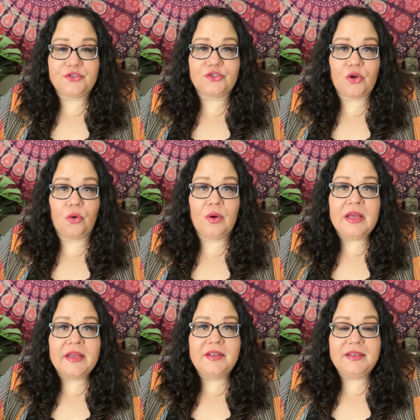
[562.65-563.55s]
So
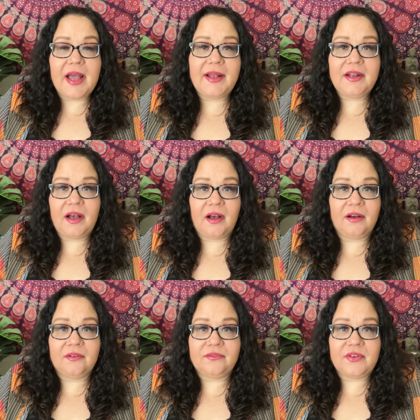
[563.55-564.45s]
none
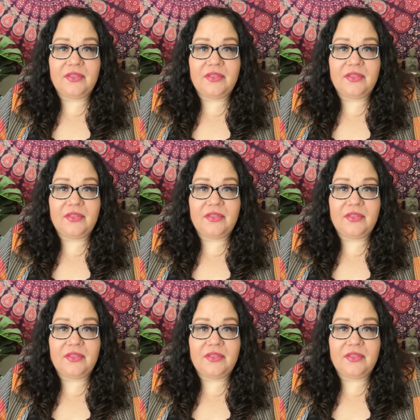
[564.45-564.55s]
of